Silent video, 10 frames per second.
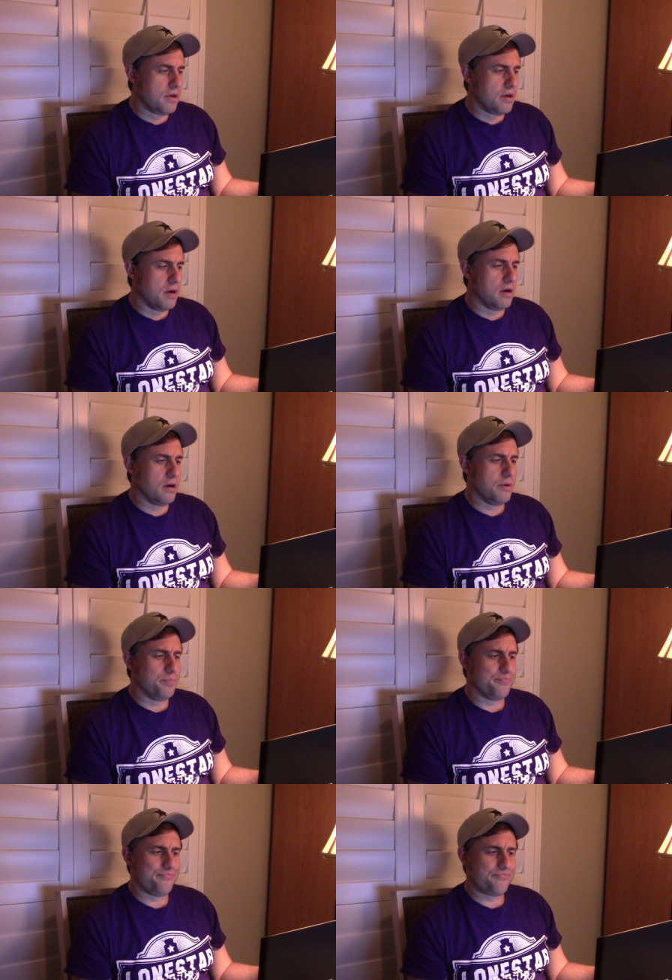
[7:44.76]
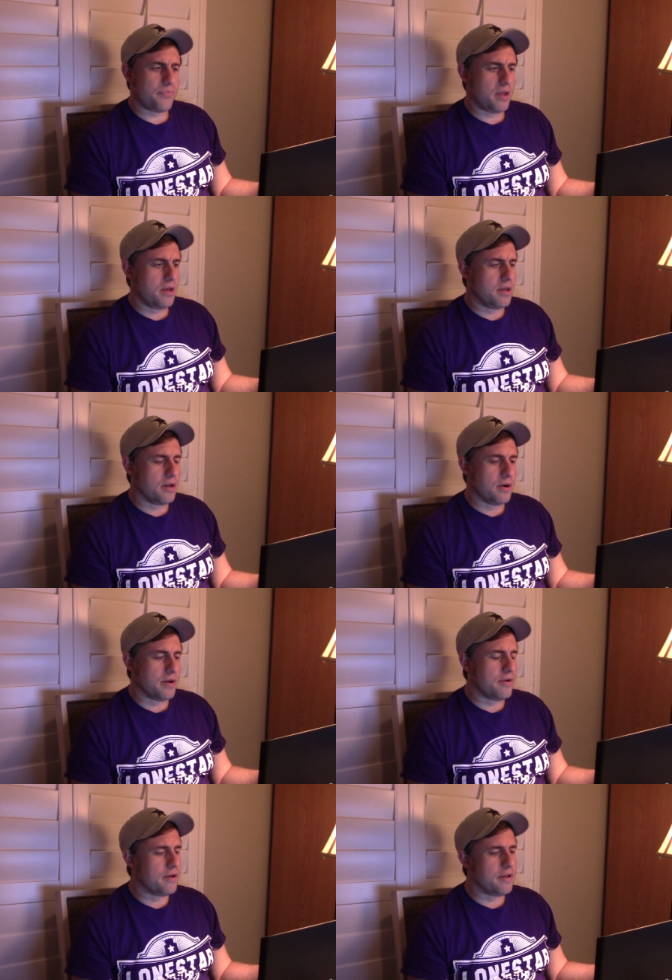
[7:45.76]
You know,
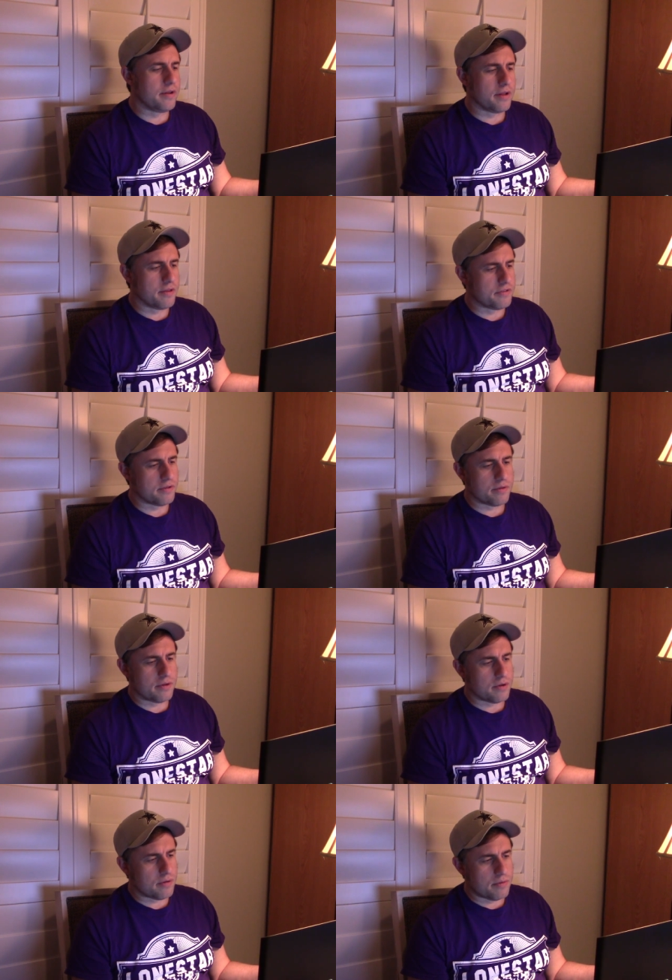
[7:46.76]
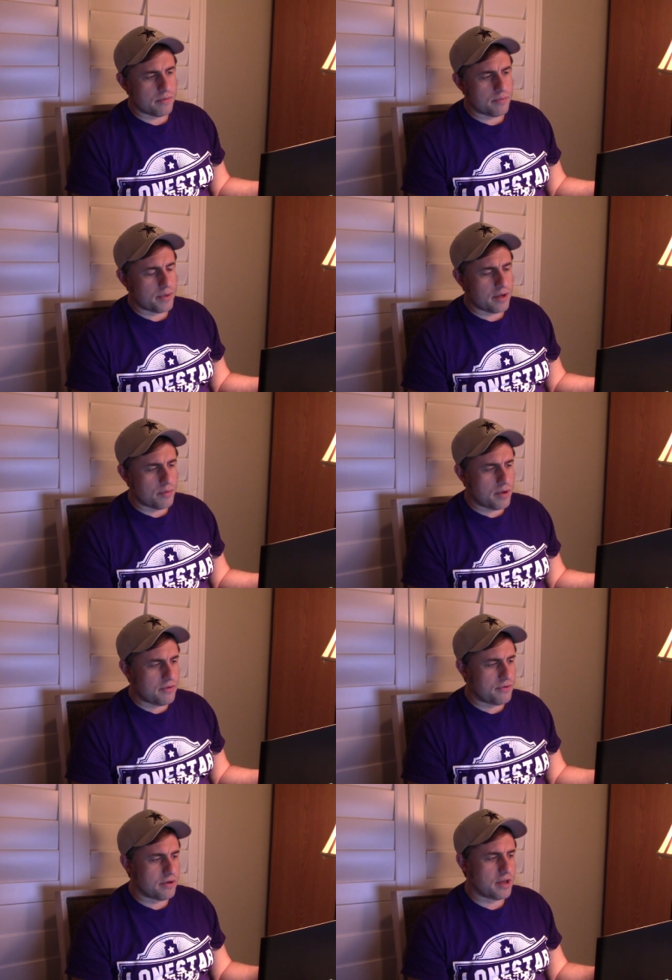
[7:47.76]
and listen, you know, Baker
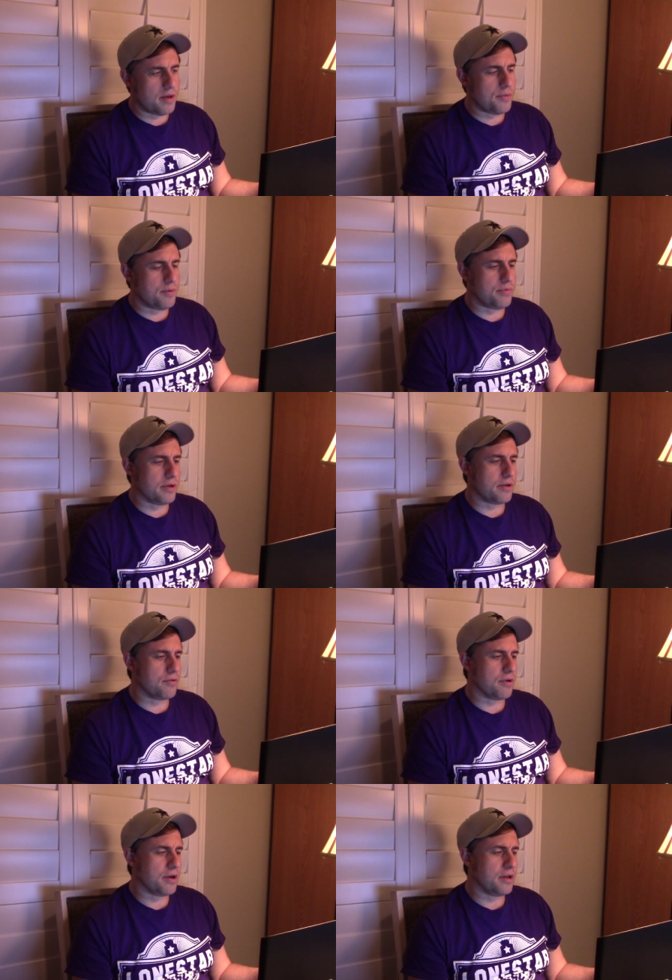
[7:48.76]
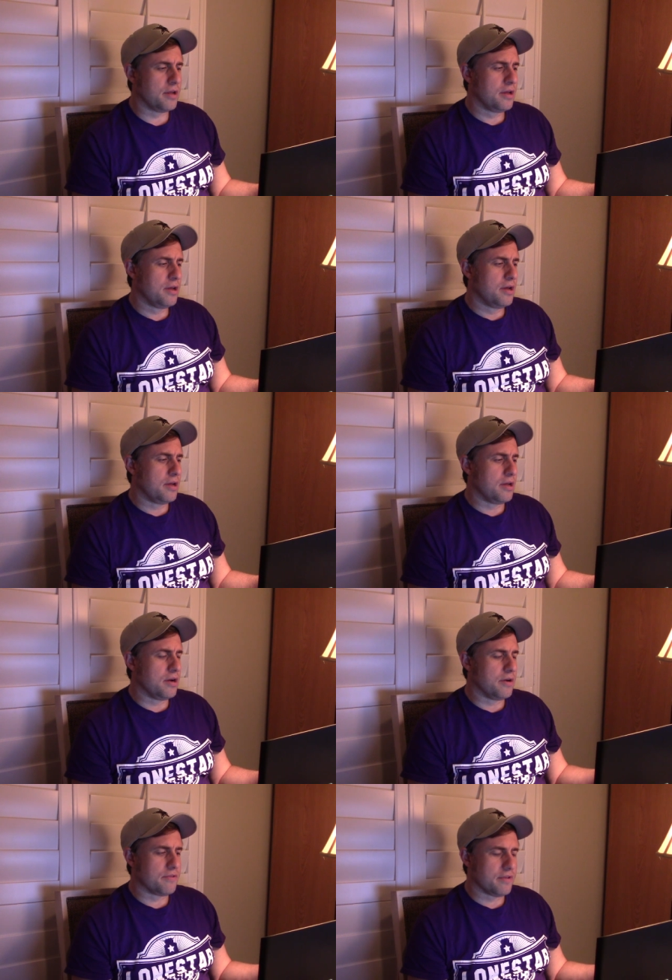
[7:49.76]
Mayfield came in, played great. You
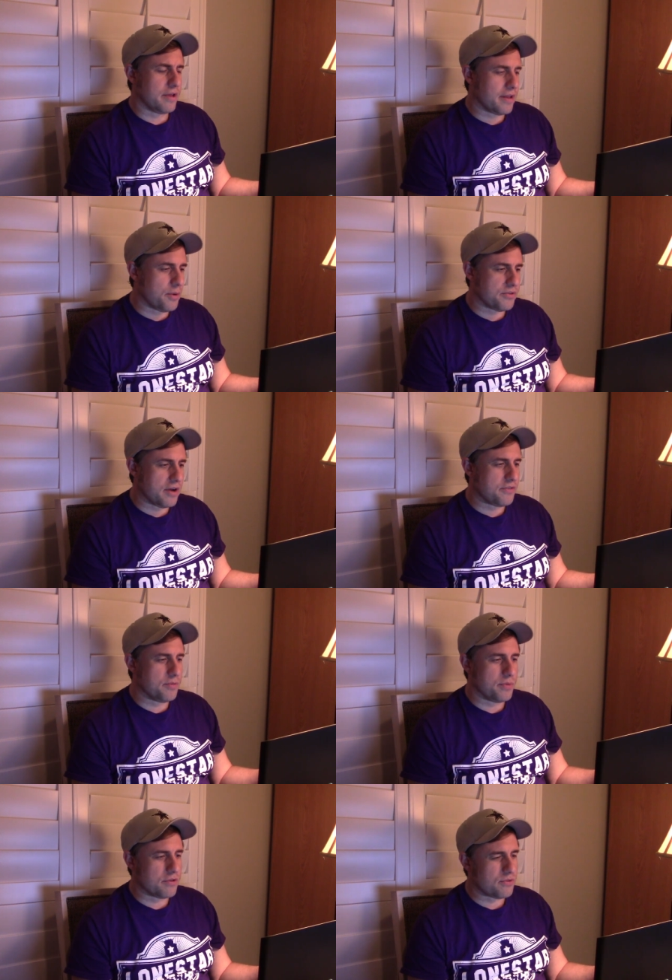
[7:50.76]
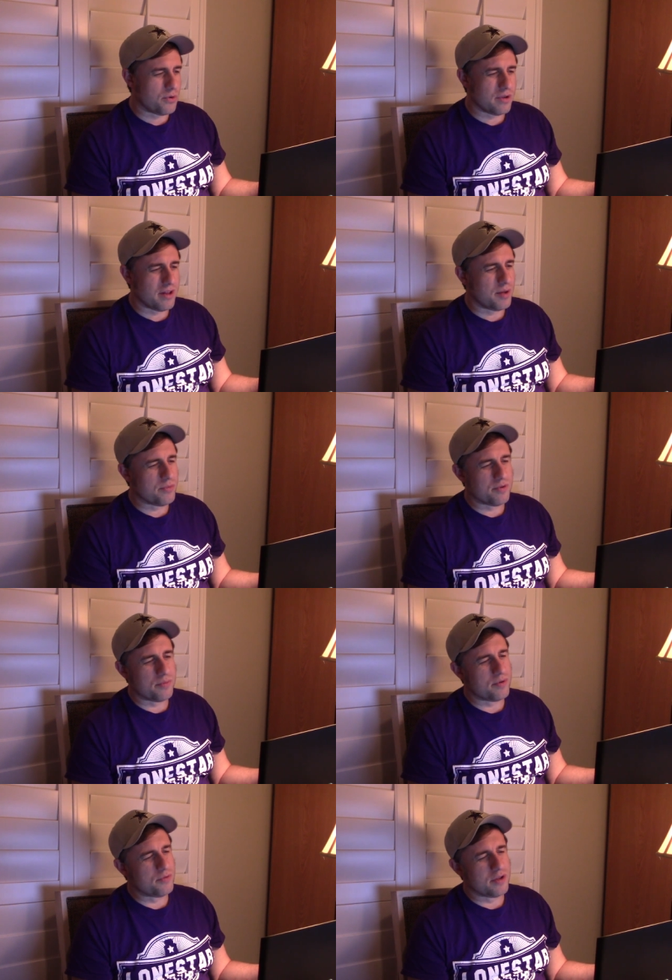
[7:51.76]
know, and that was obviously a big
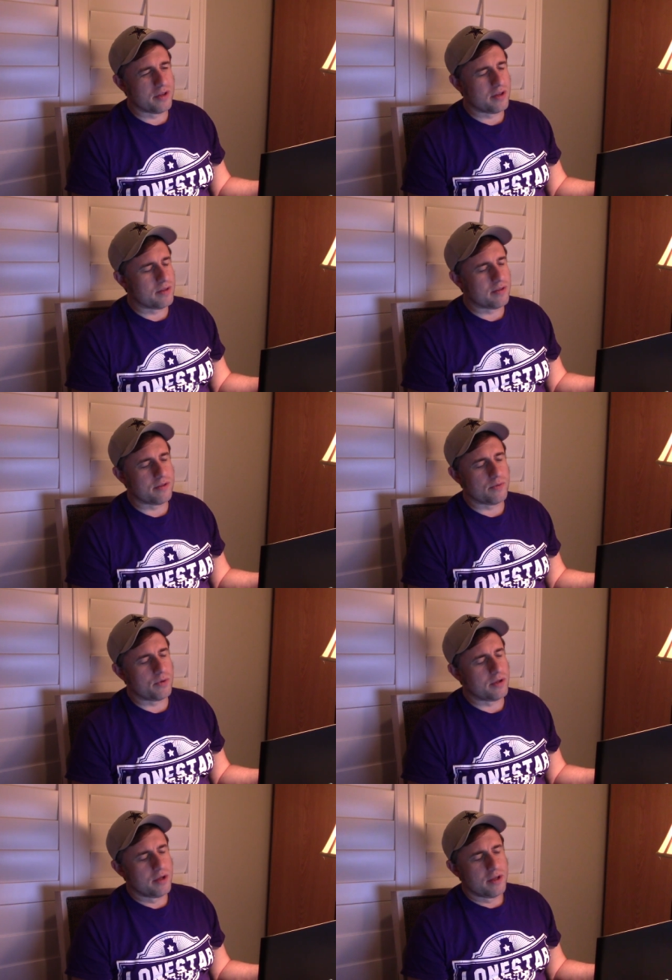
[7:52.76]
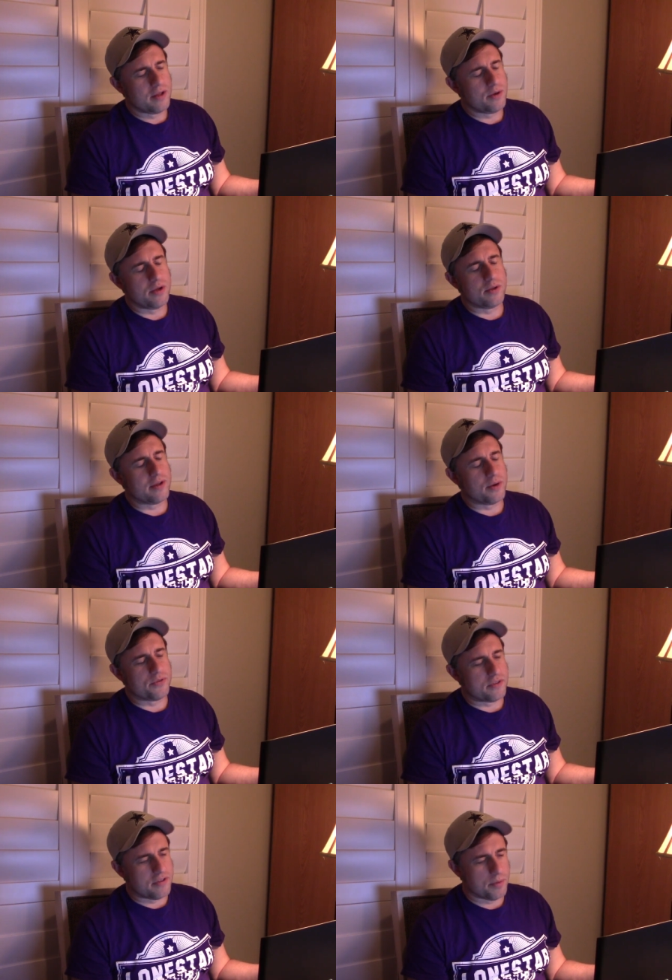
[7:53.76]
storyline. But really, that
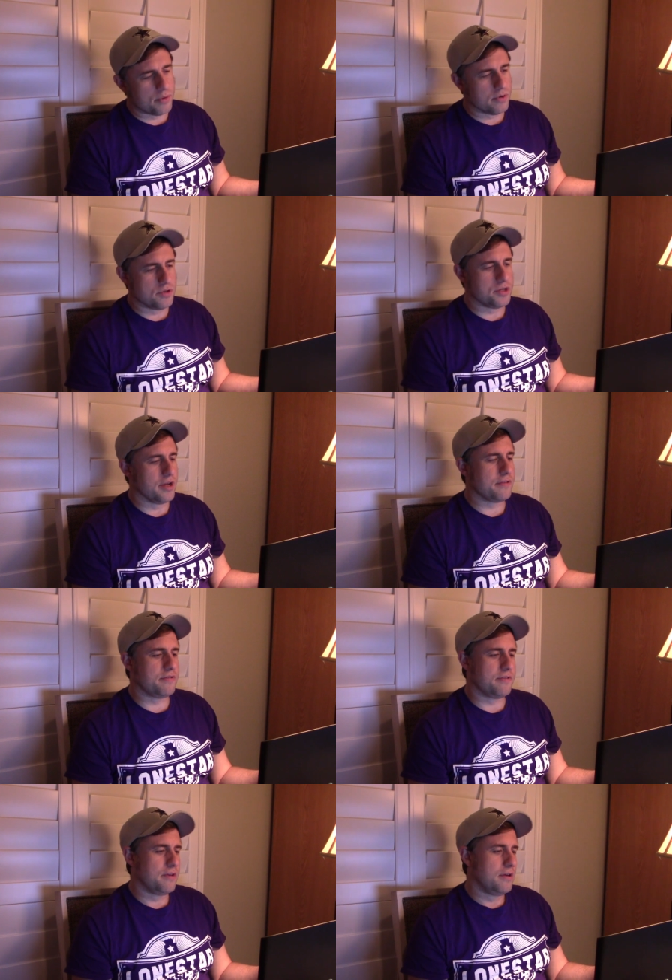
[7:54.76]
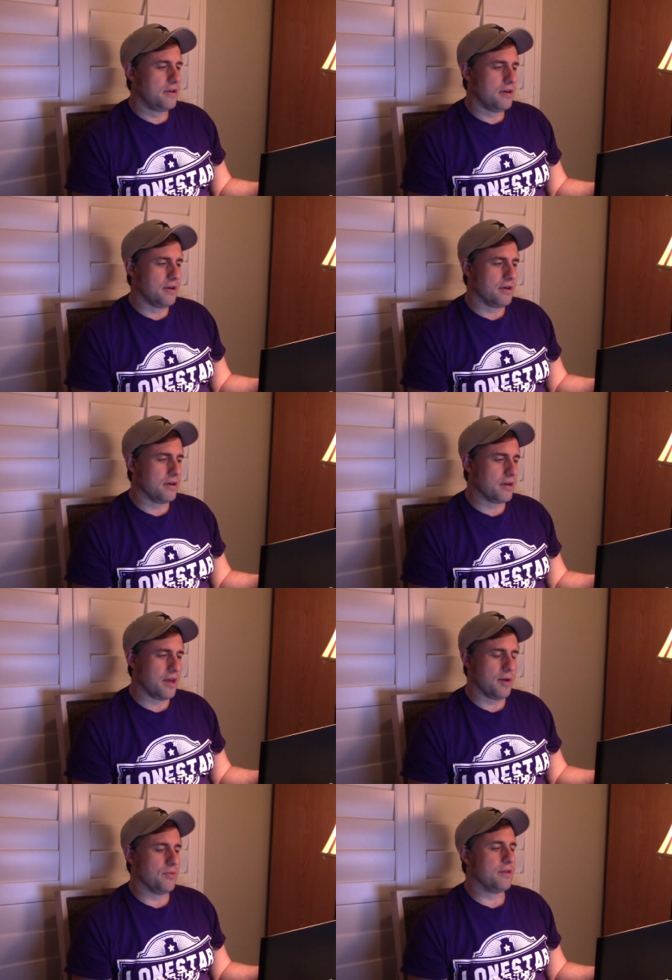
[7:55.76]
was a typical Jets
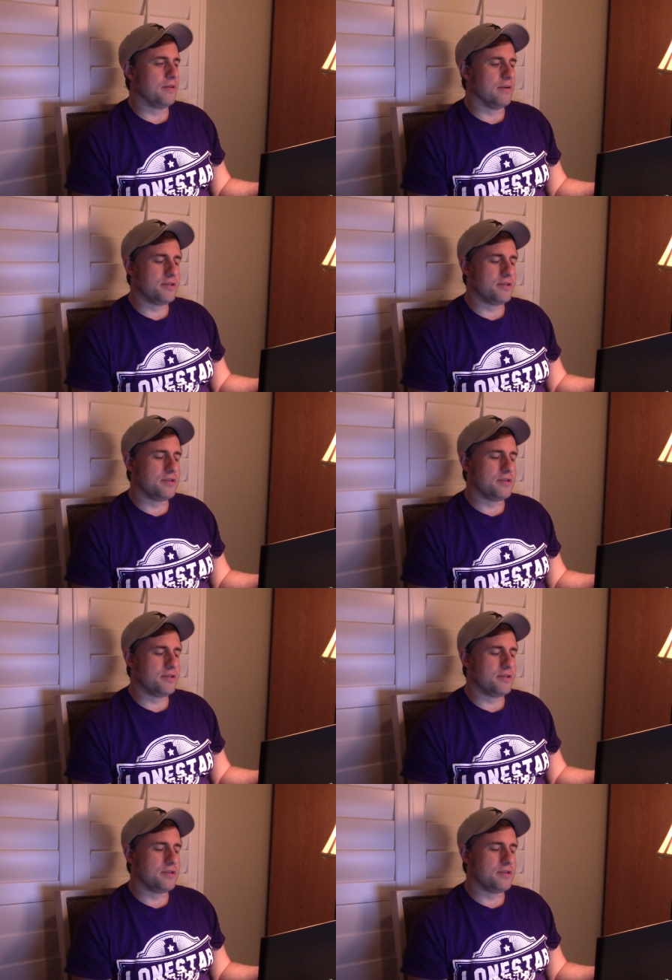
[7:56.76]
game right there.